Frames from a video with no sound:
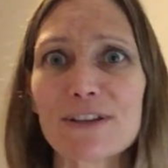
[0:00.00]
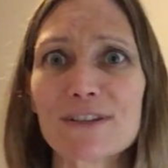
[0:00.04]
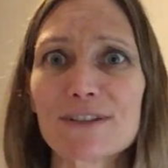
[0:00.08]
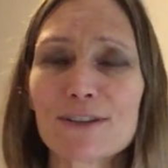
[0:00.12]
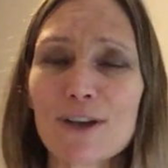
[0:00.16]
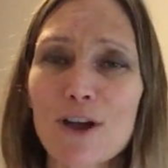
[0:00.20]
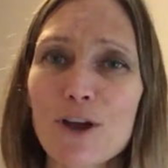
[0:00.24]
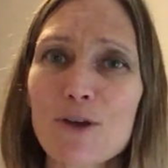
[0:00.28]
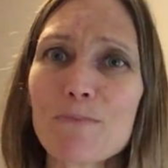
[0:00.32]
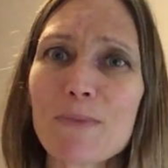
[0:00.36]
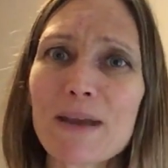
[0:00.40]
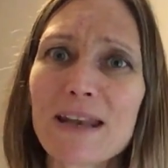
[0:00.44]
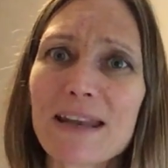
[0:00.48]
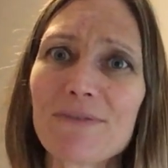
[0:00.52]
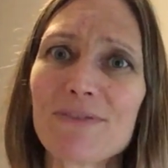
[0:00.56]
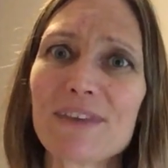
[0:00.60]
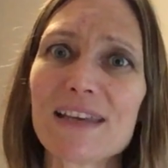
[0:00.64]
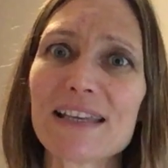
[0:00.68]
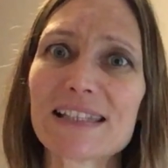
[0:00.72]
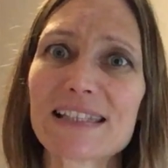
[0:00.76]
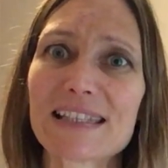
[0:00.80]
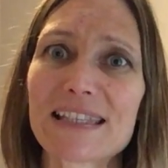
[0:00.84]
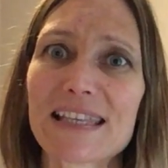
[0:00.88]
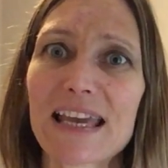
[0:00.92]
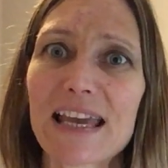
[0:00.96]
So many of
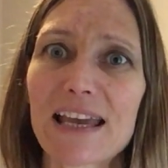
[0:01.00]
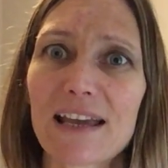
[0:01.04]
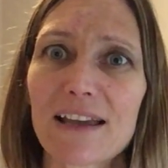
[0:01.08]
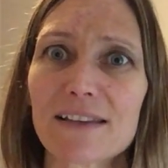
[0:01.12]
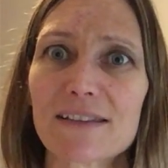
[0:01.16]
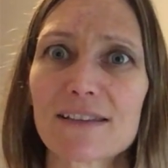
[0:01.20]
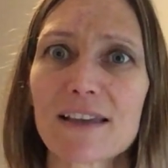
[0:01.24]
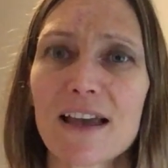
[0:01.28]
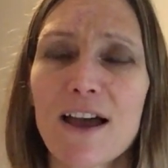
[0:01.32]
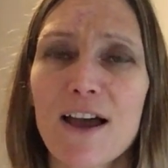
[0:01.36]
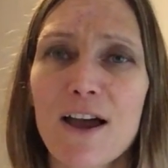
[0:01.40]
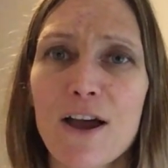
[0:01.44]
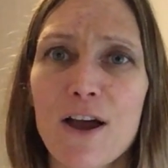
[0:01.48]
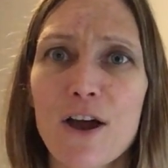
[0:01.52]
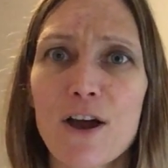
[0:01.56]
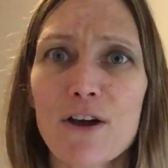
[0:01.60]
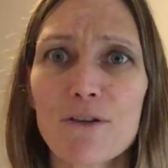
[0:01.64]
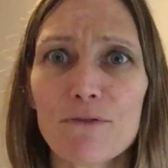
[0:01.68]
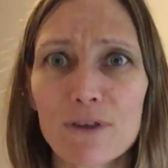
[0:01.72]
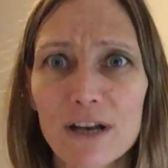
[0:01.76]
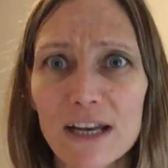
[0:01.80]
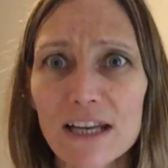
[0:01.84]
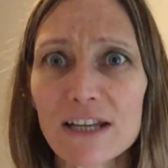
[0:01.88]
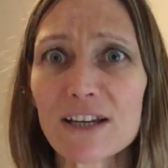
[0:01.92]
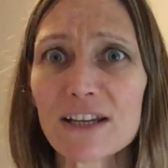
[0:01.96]
these things
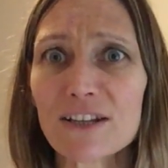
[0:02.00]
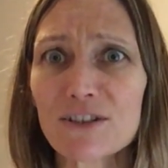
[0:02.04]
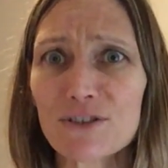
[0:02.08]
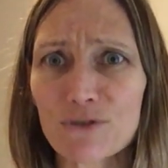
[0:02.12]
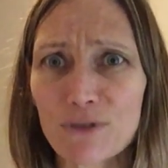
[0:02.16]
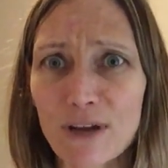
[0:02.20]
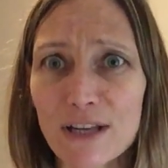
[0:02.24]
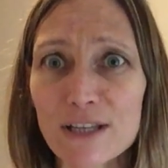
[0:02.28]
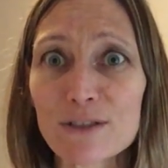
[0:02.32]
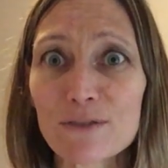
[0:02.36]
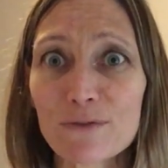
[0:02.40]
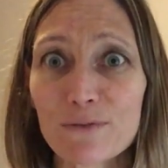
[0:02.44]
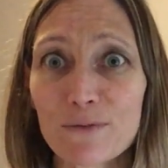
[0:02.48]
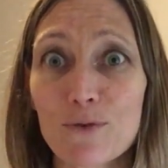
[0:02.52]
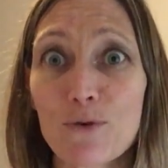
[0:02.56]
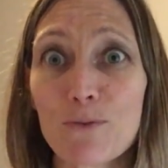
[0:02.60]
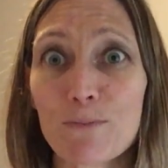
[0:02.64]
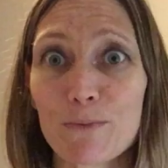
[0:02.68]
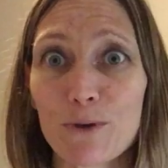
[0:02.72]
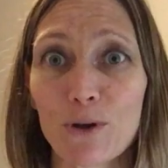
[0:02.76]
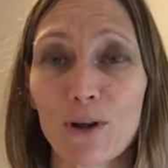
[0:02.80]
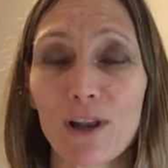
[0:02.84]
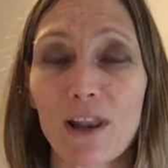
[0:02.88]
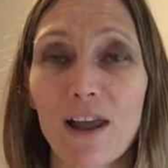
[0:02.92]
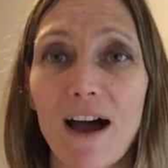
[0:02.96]
really can transform
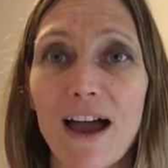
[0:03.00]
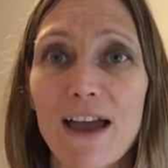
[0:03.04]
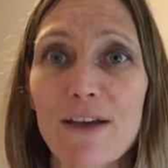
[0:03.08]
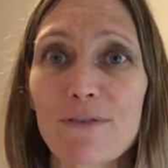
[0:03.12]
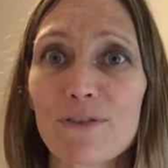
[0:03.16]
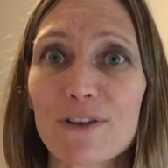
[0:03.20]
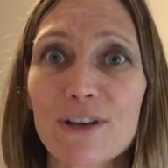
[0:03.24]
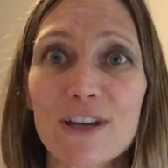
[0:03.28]
your life.